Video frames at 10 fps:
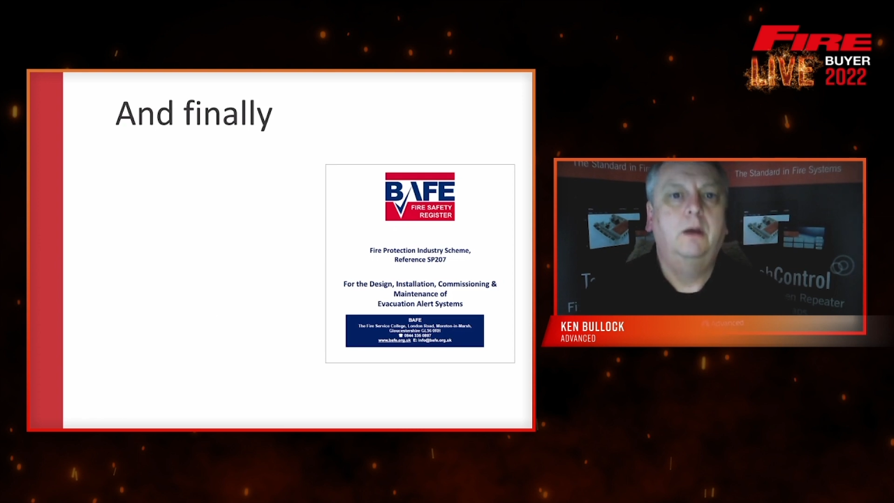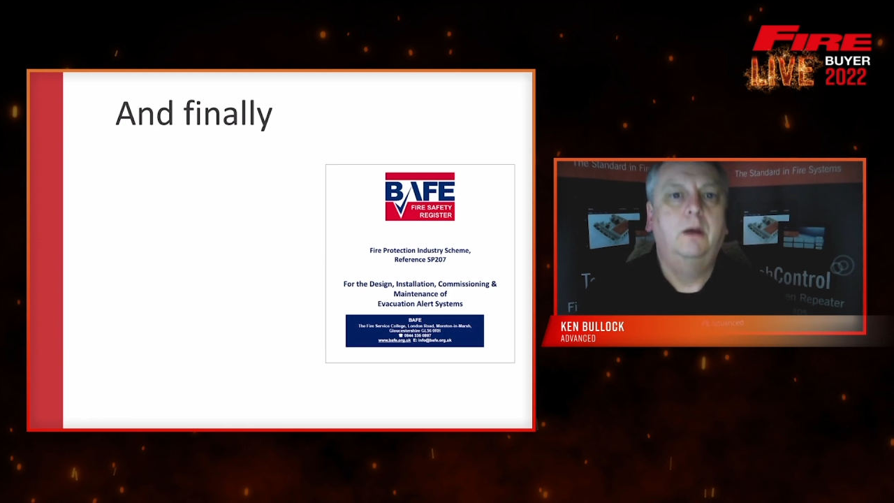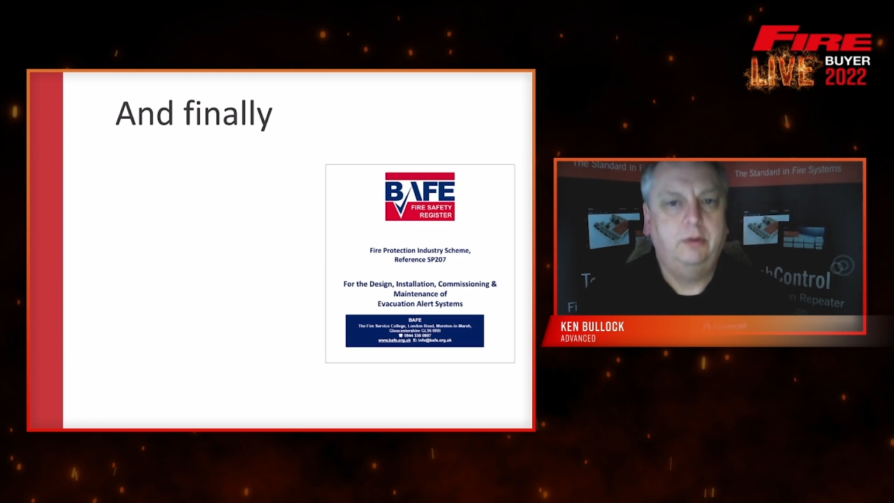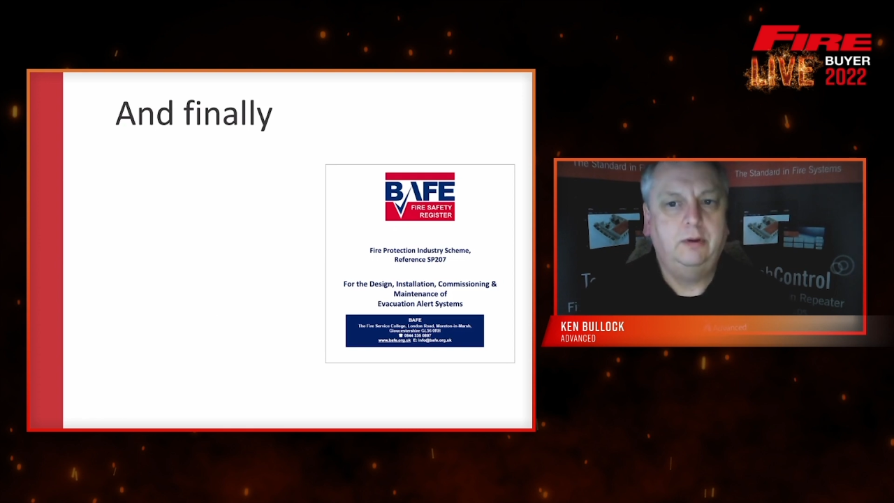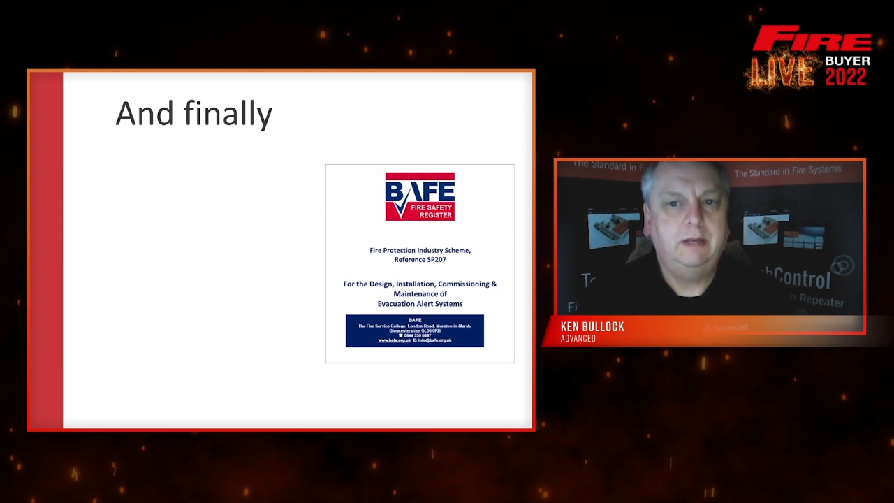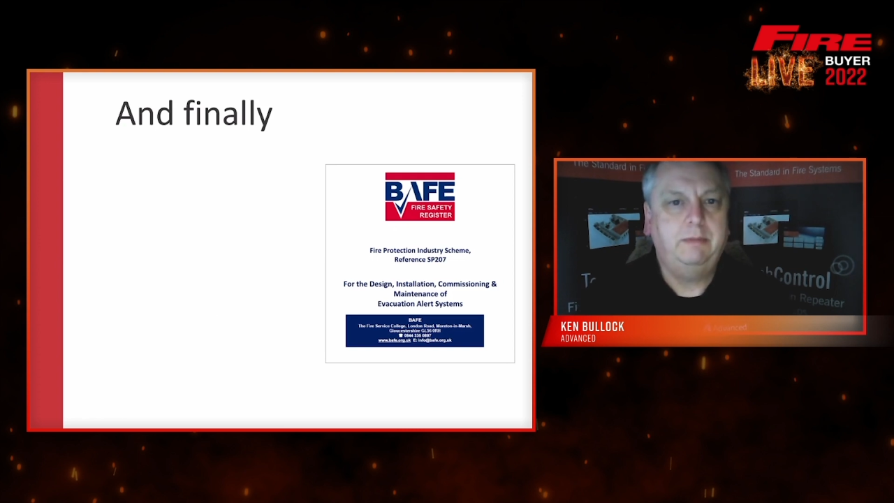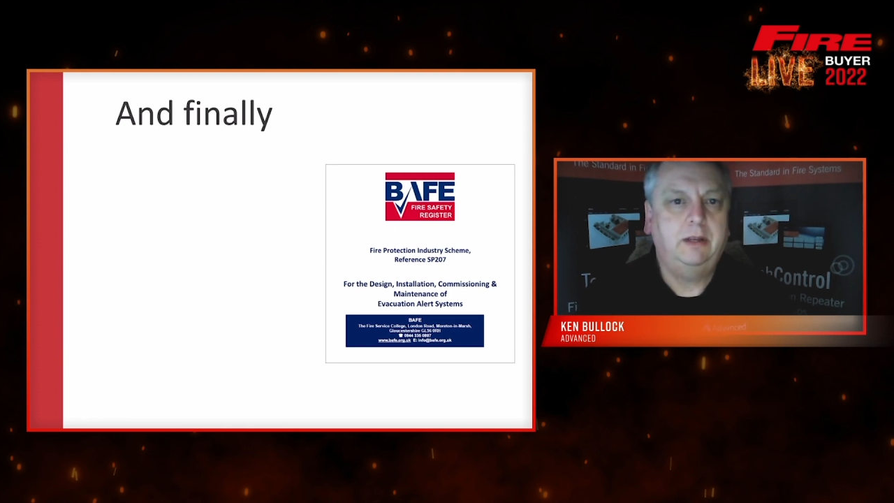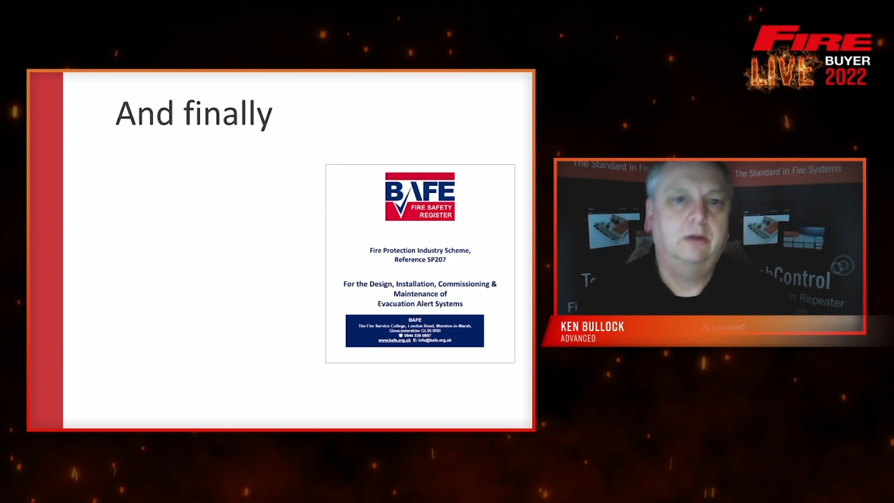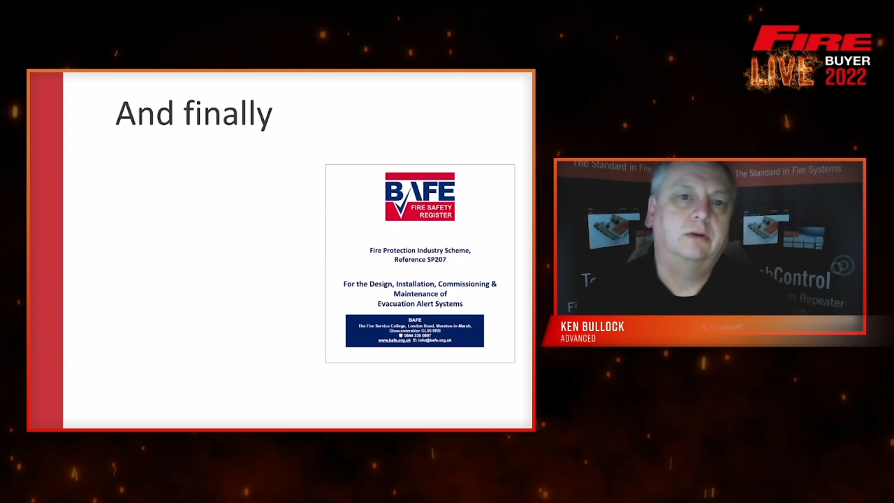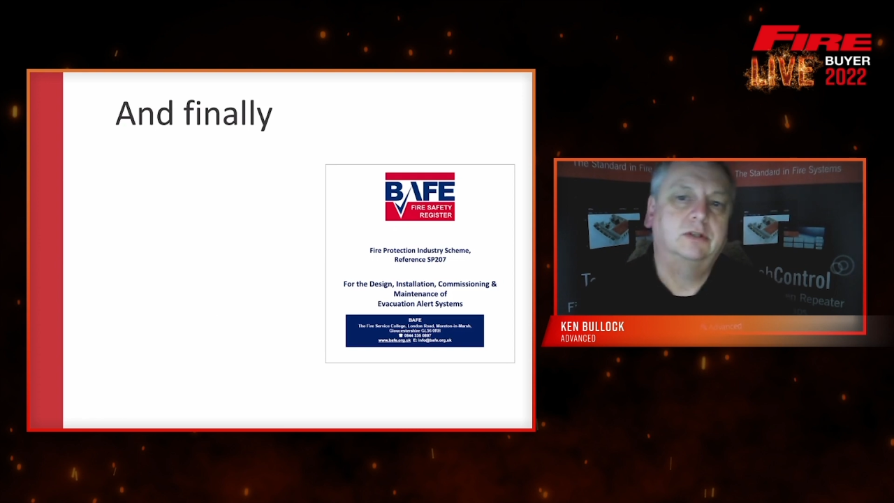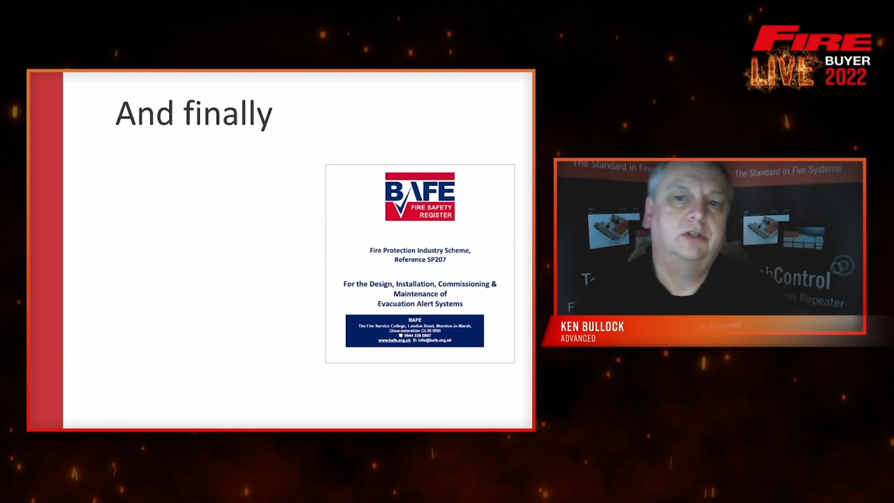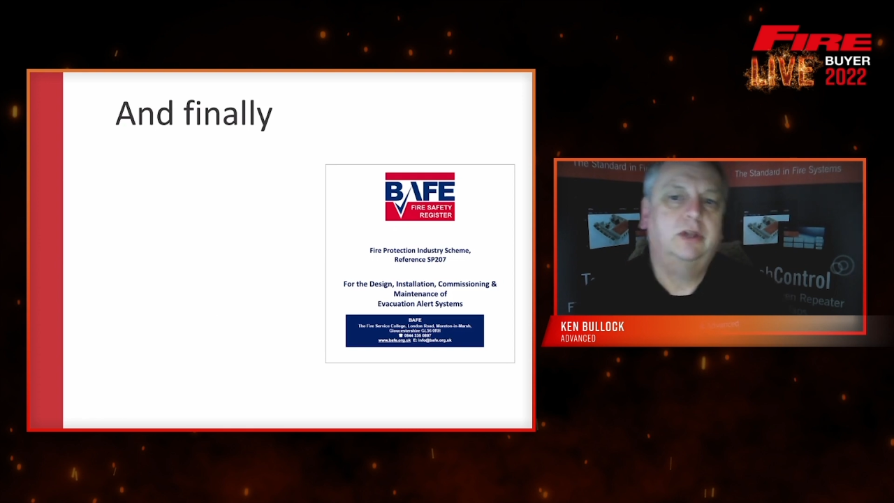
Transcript: purely because